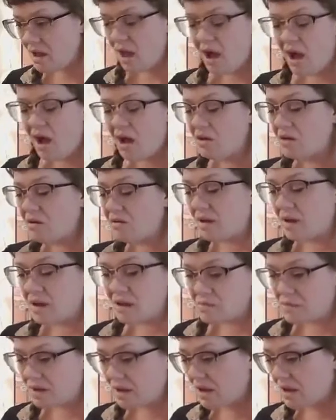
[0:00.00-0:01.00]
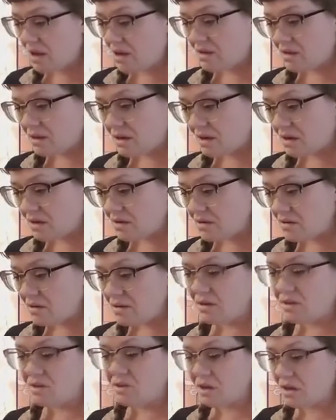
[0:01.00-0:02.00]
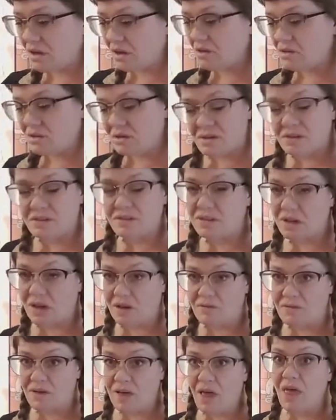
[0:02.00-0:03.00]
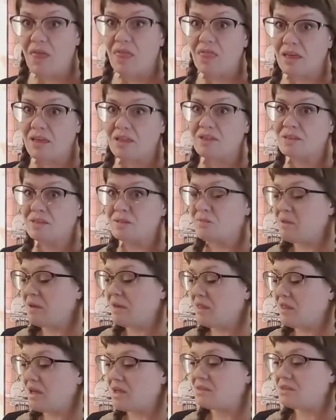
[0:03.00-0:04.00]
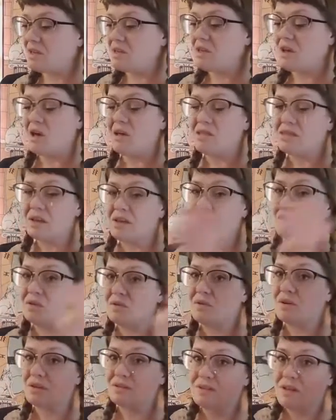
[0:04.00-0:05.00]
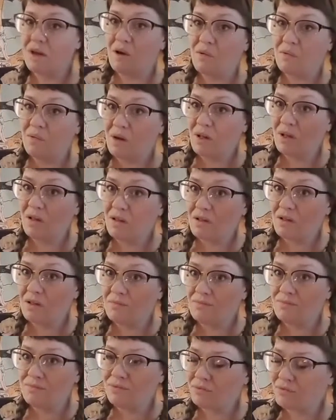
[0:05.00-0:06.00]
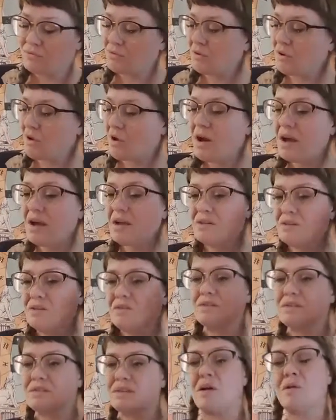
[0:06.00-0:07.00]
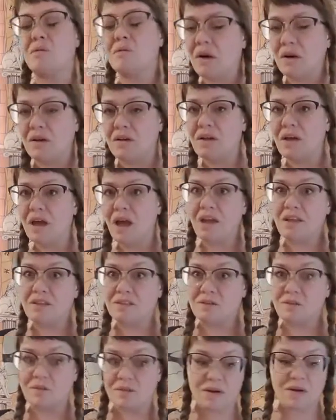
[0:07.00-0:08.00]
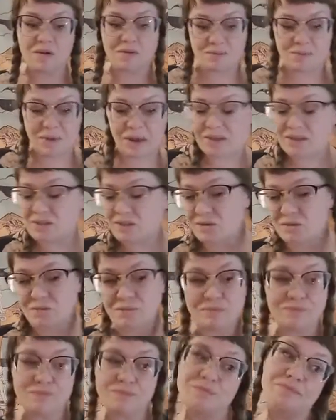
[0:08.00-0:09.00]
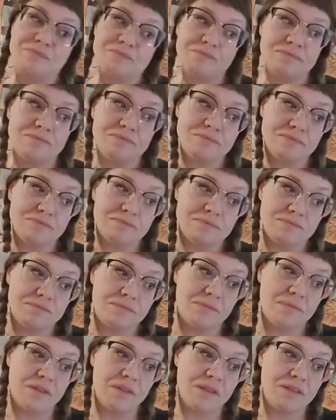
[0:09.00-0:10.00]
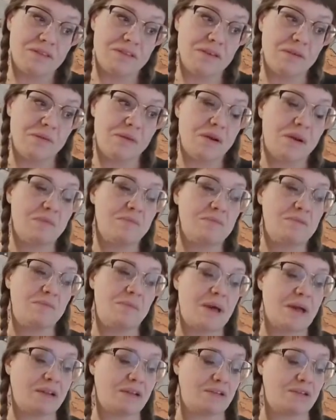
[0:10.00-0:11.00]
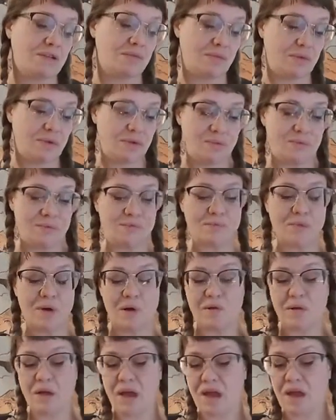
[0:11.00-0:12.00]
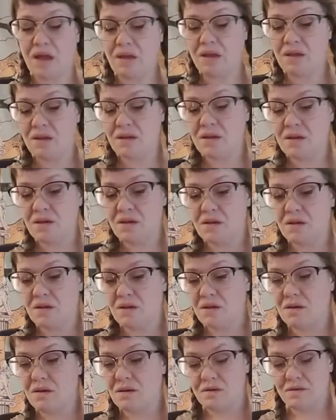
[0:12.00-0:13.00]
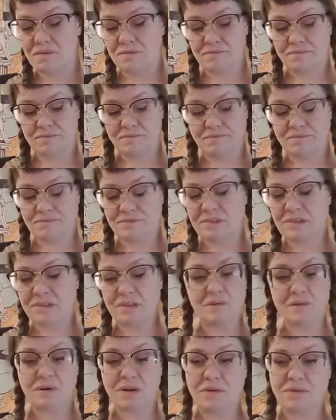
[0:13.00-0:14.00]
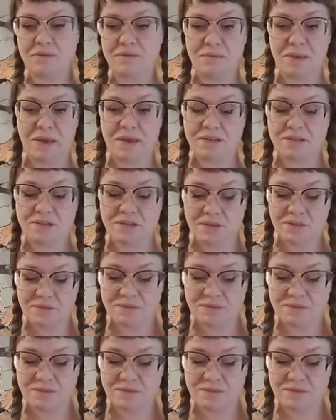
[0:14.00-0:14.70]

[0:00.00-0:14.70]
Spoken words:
I don't know if anybody out there is trying to do this stuff. Let this be a lesson. Y'all think do as thou will? Go ahead and do as thou will and see what comes back to you. See what comes back to you, okay? See what comes back to you.